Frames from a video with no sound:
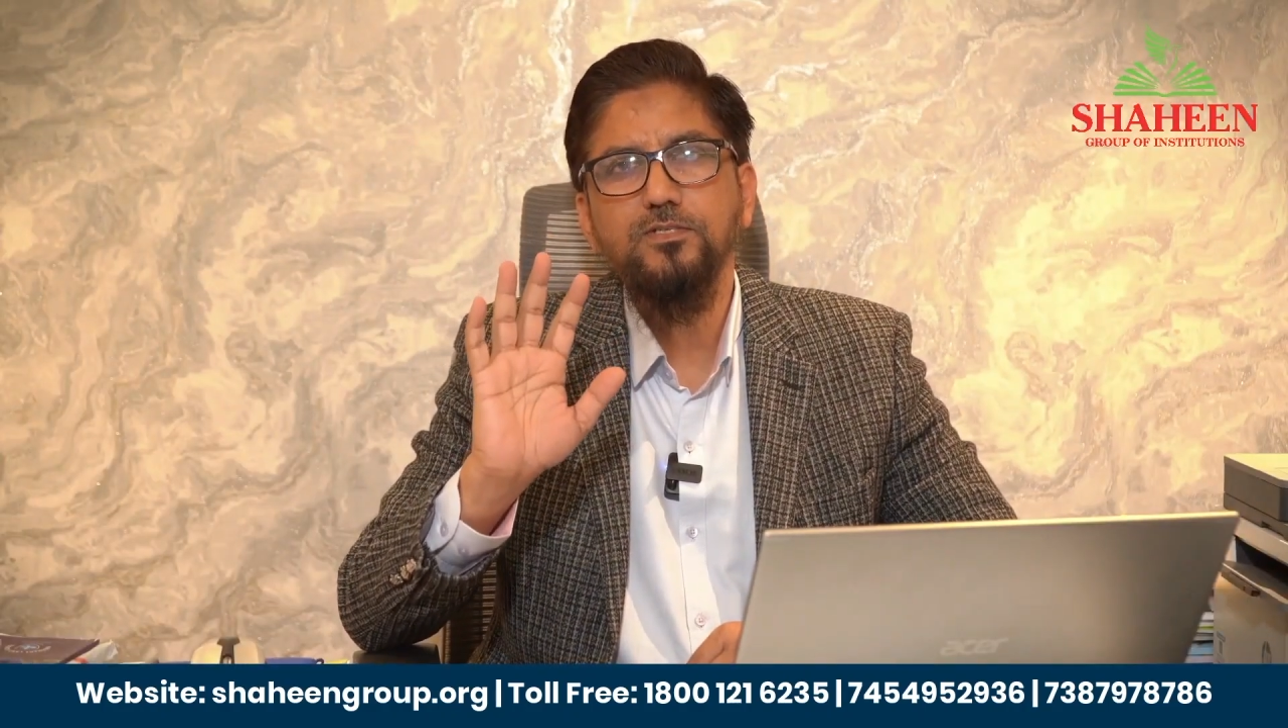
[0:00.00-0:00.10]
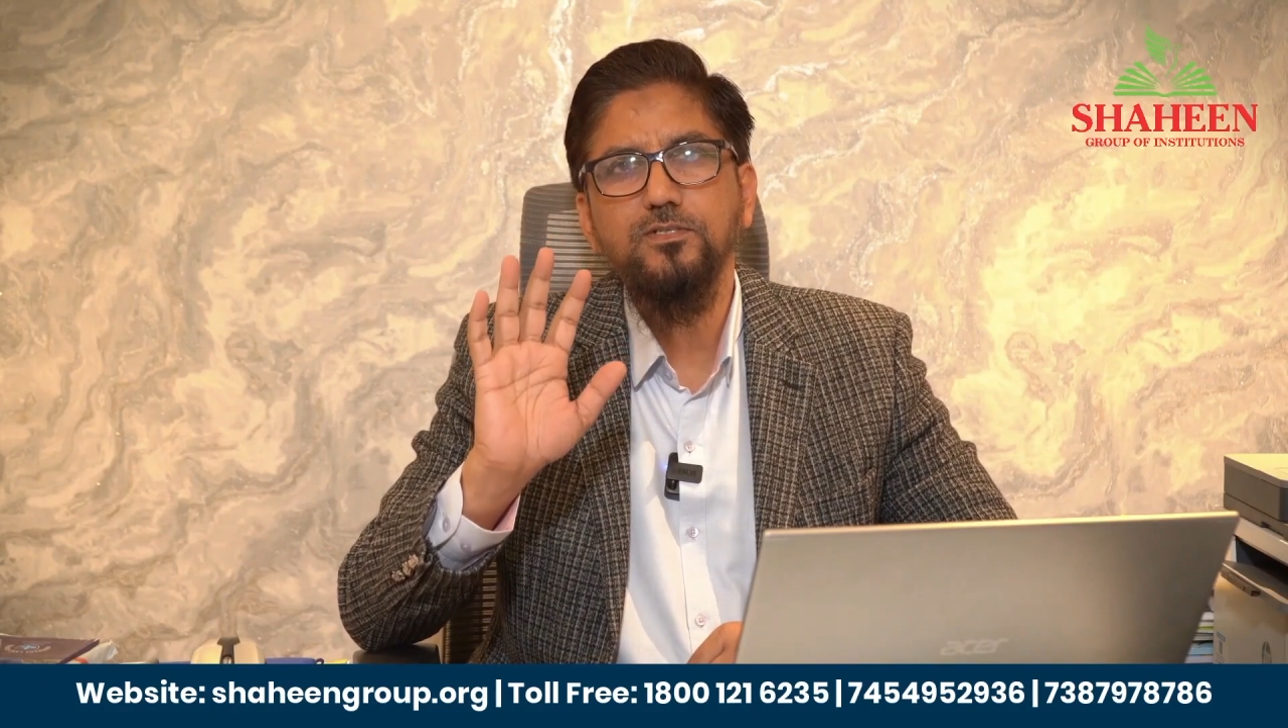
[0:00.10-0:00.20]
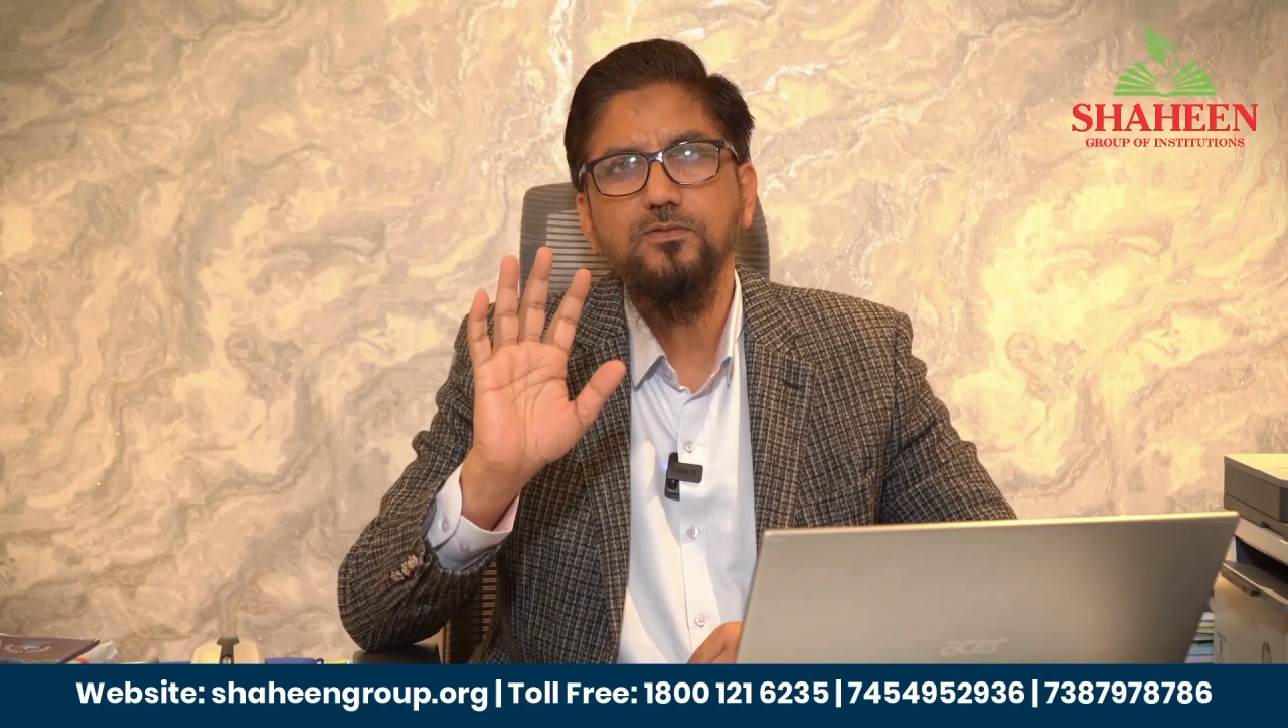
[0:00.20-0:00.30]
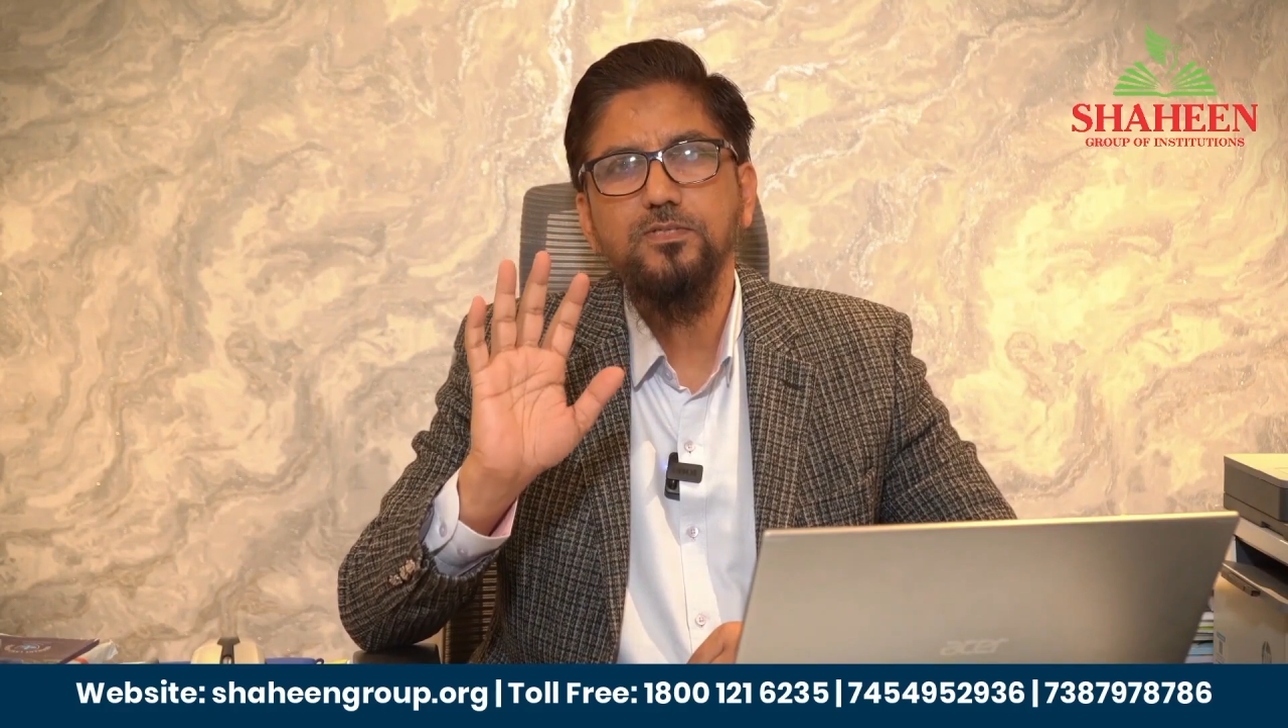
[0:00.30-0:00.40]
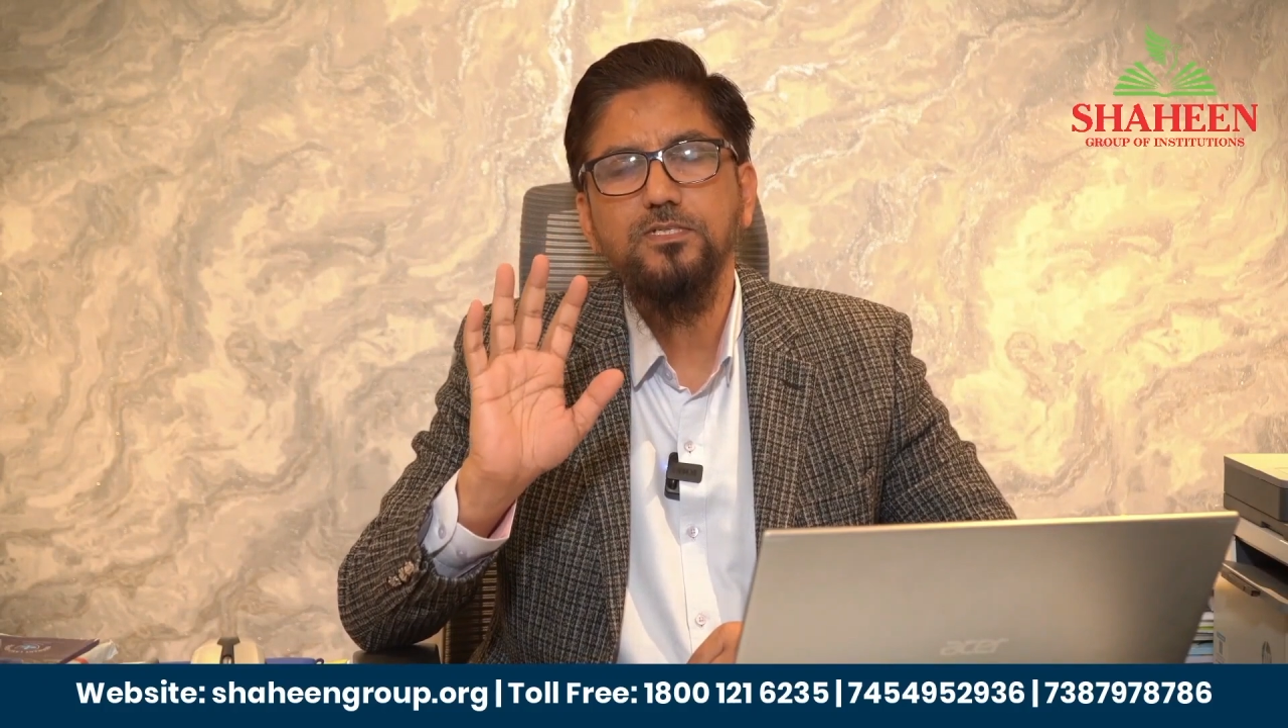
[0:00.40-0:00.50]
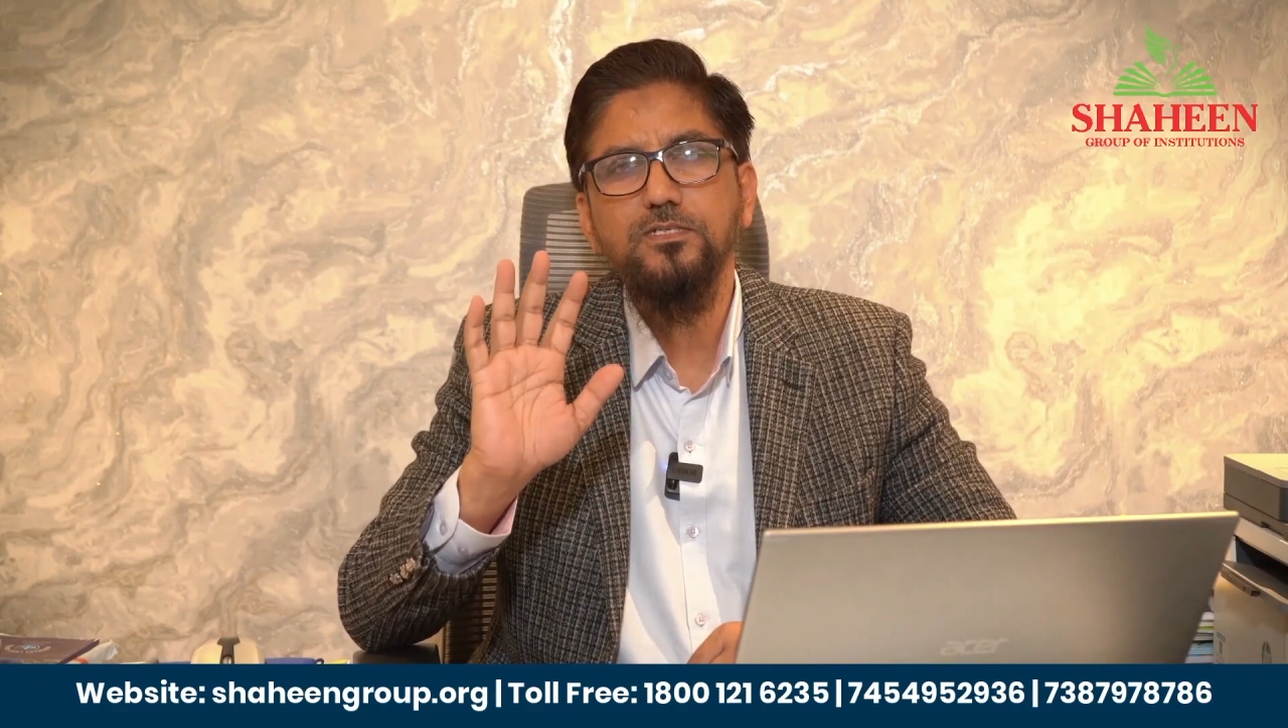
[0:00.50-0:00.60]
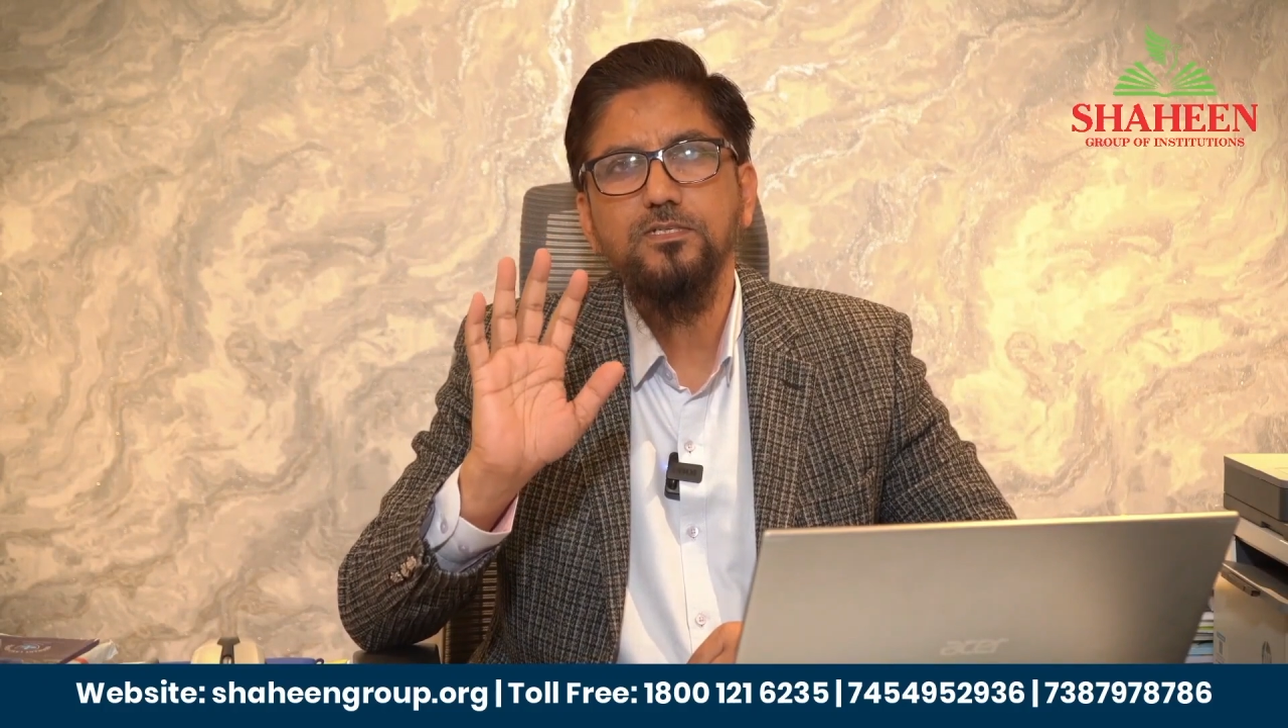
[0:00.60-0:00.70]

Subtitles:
students